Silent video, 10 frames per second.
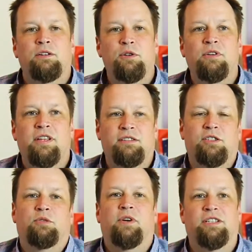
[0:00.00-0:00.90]
Due to that
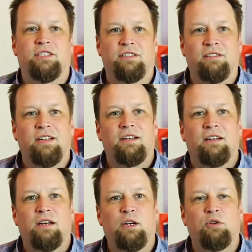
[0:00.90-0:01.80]
situation,
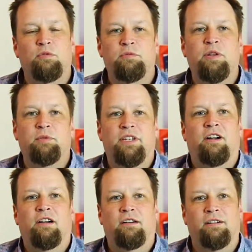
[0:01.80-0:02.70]
a group of people in
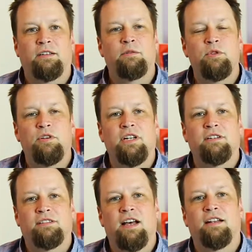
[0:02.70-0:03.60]
our community
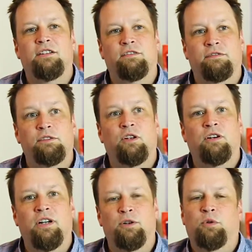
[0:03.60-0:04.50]
decided to
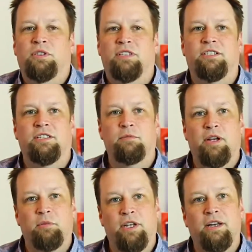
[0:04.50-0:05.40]
start an organization to be
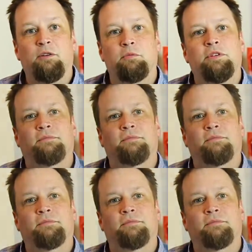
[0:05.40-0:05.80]
able to help.